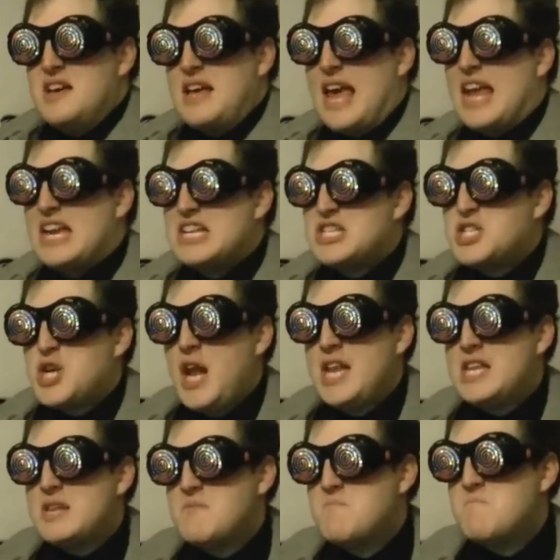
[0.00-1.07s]

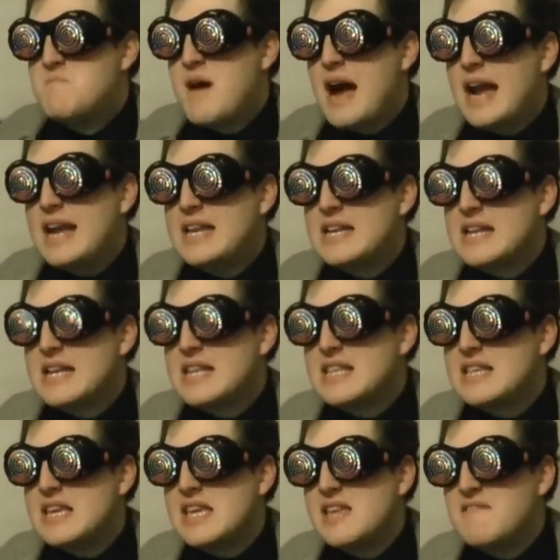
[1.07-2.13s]
Ancient,
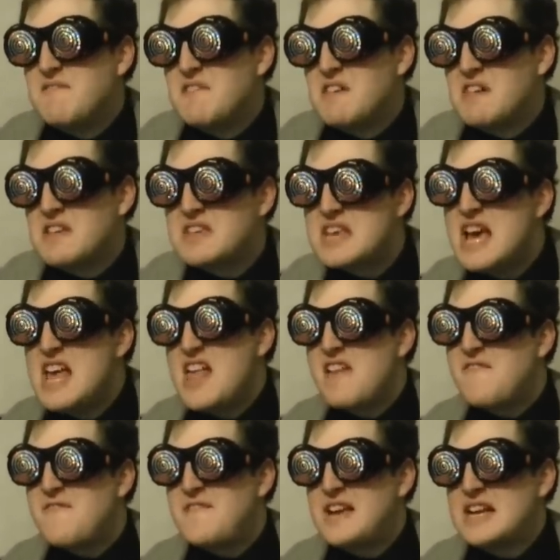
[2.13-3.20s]
mindless evils that
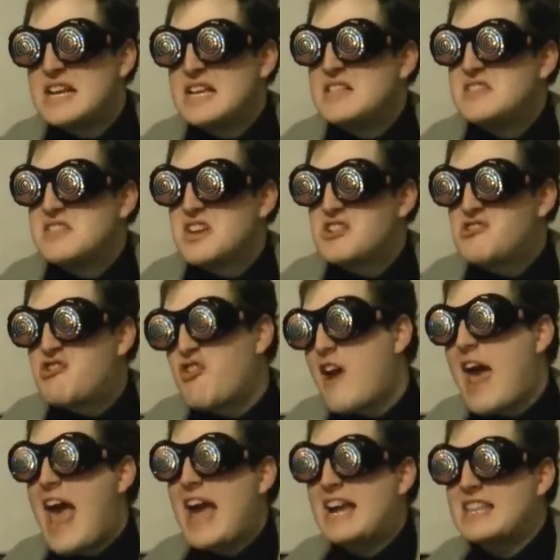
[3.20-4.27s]
fill in the
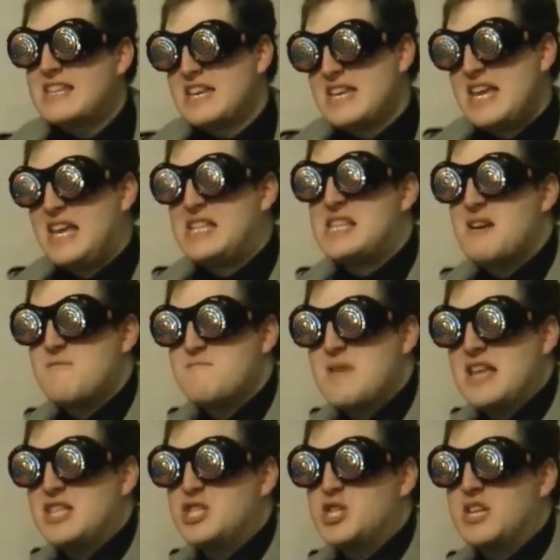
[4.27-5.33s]
cracks and eat
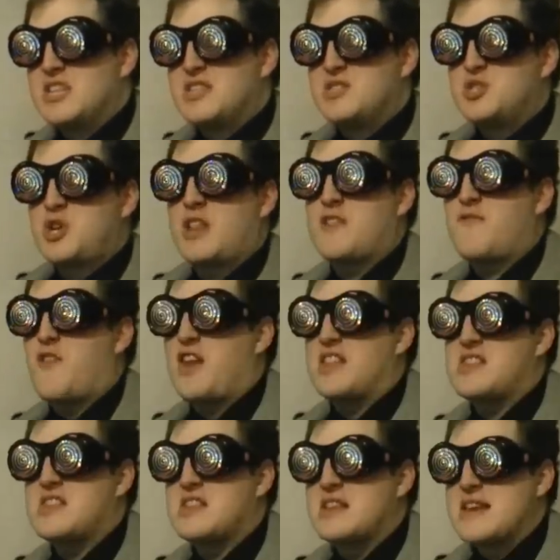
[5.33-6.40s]
dimensions just for a
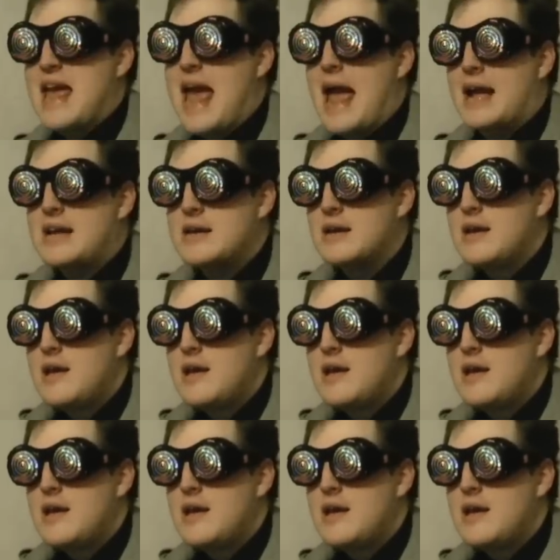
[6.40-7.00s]
snack